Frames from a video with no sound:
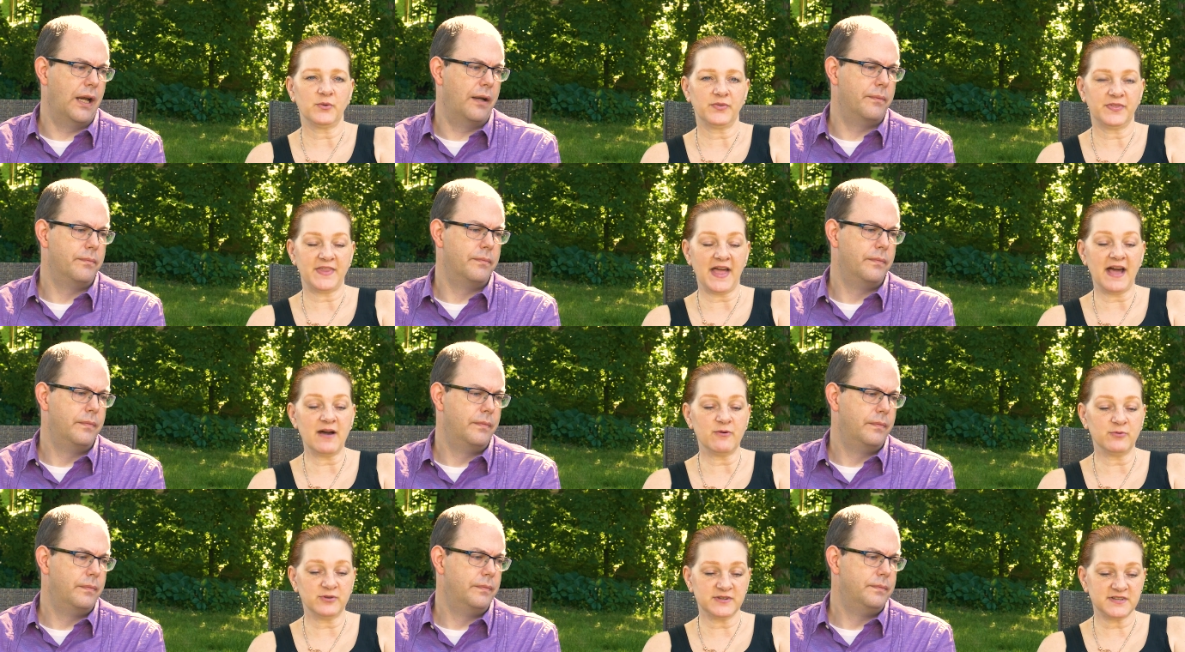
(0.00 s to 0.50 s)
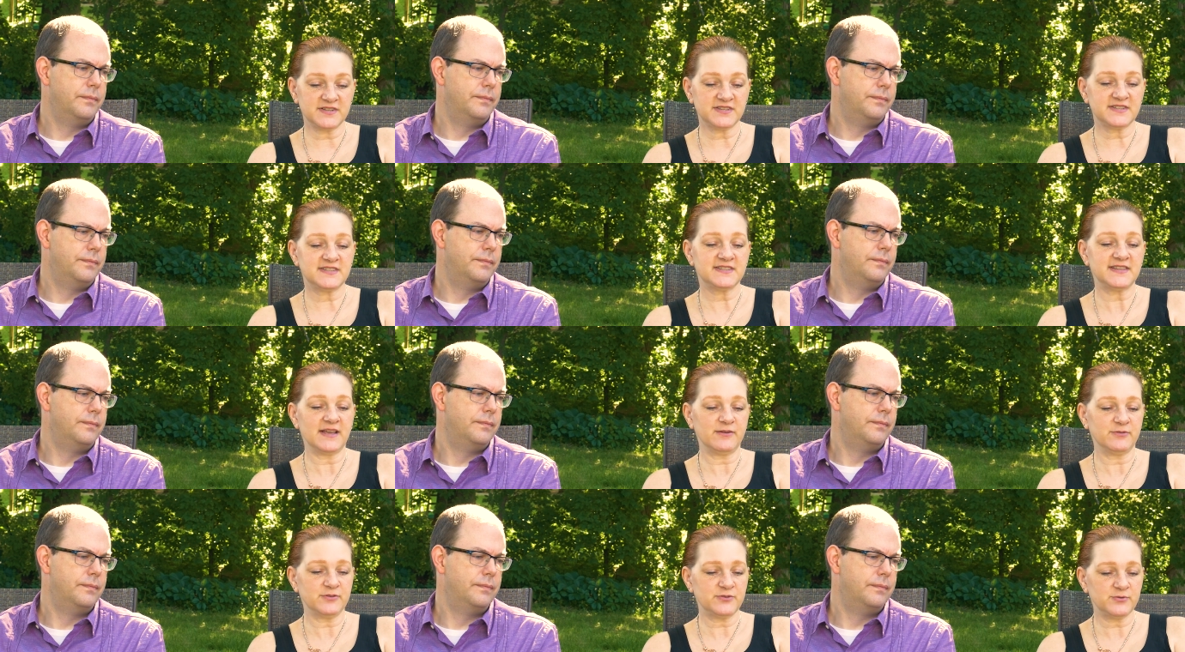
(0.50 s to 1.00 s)
Speaker 1: yeah. that
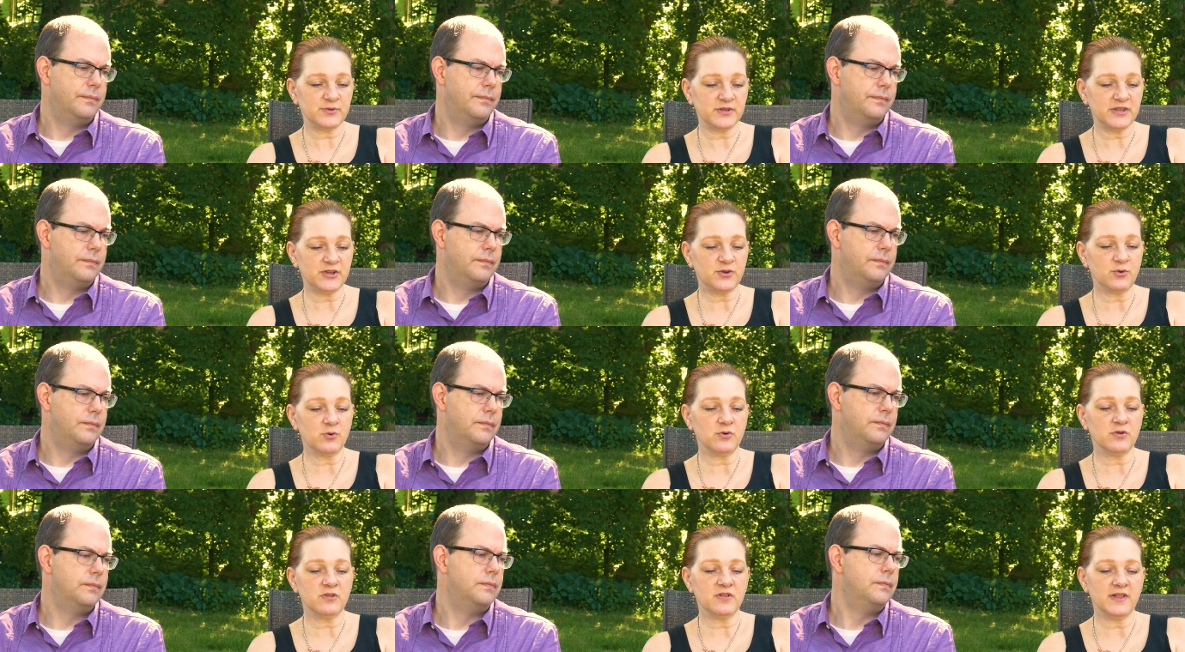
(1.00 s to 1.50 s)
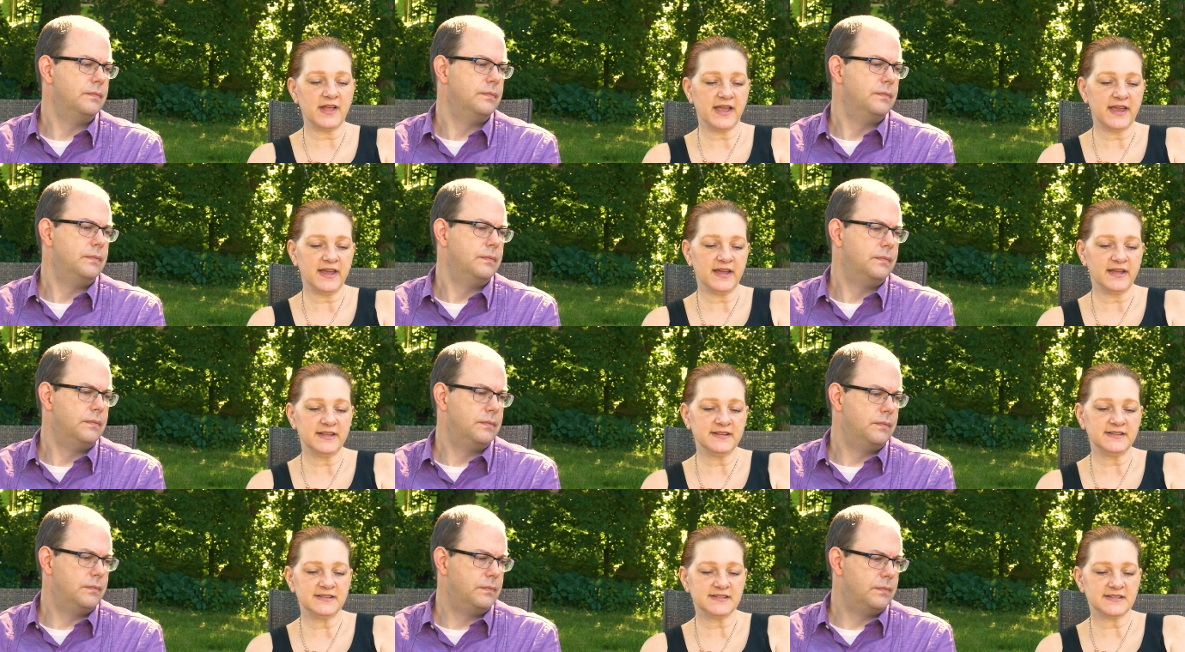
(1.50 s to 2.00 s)
was that was really cool,
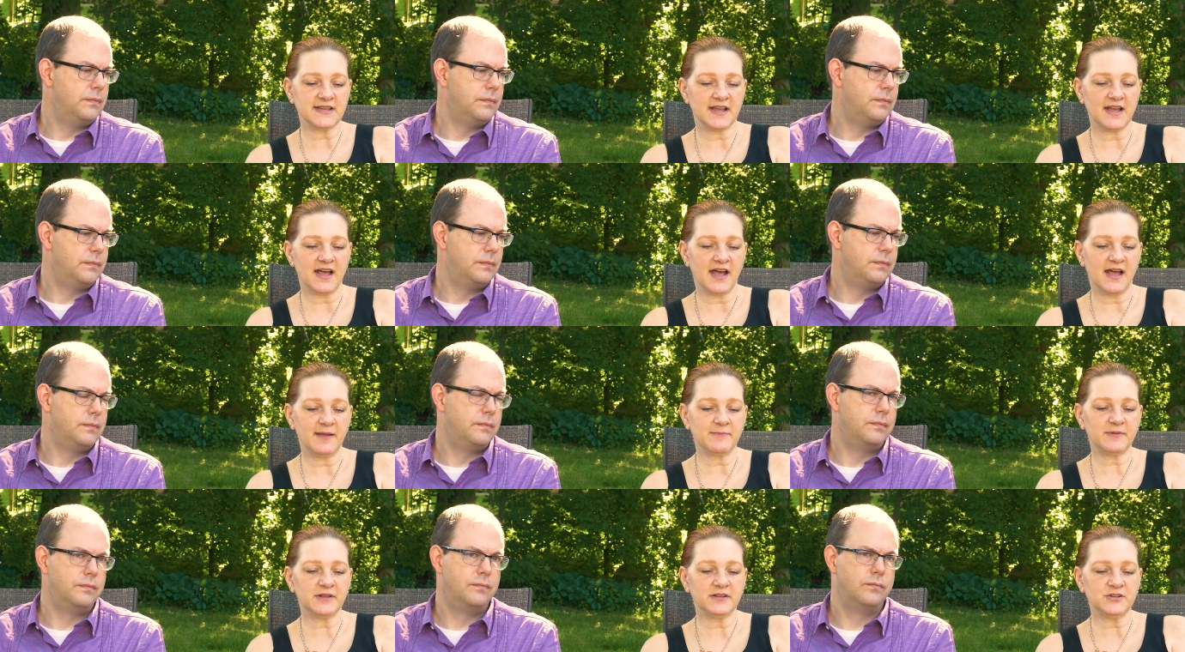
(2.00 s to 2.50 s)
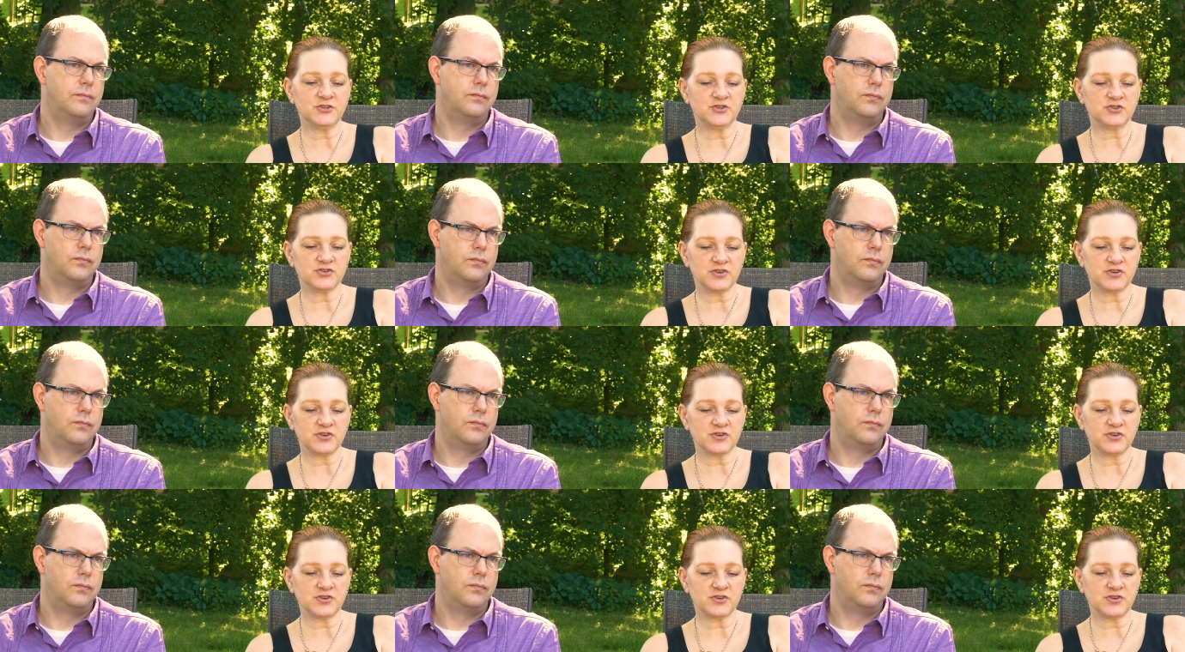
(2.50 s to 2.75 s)
and uh, I'm gonna